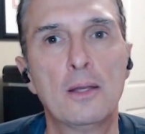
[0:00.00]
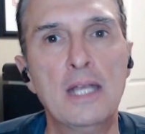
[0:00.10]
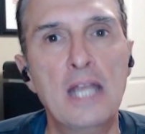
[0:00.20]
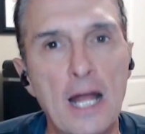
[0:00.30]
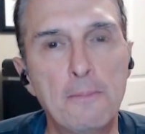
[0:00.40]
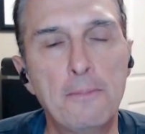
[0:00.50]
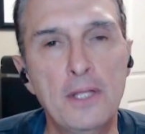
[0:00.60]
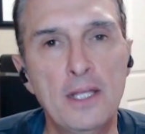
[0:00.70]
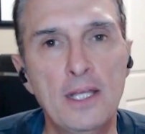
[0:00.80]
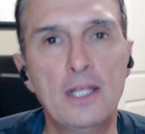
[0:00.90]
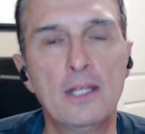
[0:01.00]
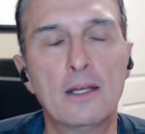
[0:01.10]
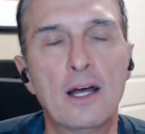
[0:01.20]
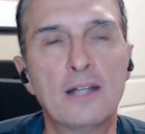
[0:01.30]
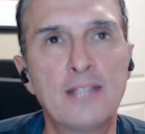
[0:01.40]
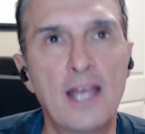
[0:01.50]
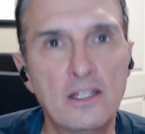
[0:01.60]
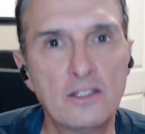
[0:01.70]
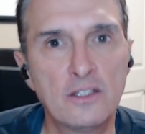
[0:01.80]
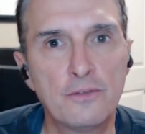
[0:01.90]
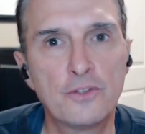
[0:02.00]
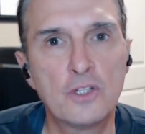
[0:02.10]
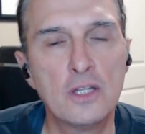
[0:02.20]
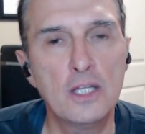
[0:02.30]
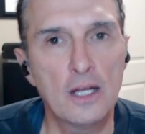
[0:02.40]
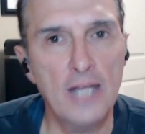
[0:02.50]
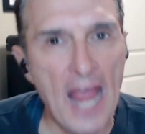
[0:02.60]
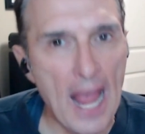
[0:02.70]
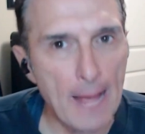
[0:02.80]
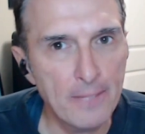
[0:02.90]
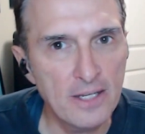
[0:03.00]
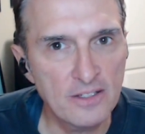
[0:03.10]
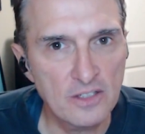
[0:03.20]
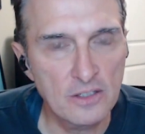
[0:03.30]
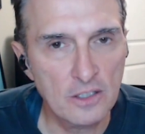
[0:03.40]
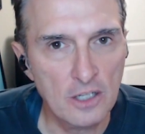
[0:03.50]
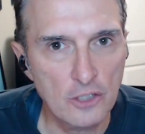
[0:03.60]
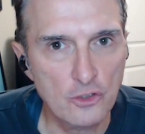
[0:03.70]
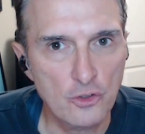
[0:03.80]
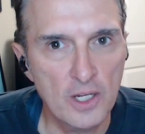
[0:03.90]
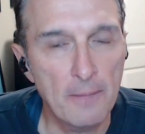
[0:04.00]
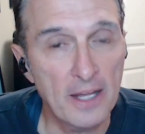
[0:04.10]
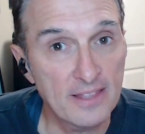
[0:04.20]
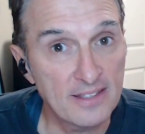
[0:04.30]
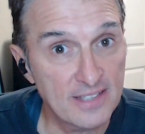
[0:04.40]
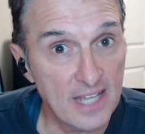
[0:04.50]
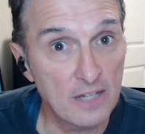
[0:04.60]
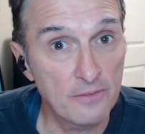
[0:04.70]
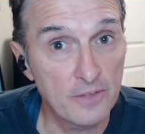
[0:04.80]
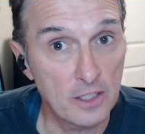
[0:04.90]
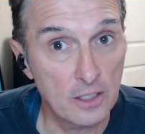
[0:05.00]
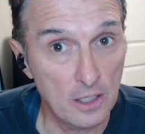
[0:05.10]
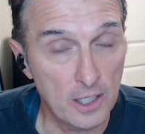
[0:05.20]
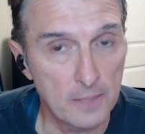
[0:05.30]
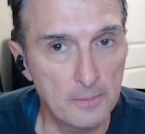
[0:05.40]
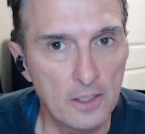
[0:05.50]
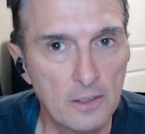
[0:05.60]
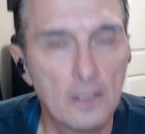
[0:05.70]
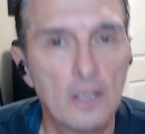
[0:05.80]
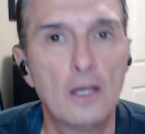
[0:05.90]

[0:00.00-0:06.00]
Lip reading: not being attentive to the unhappiness in the country about the state of the economy.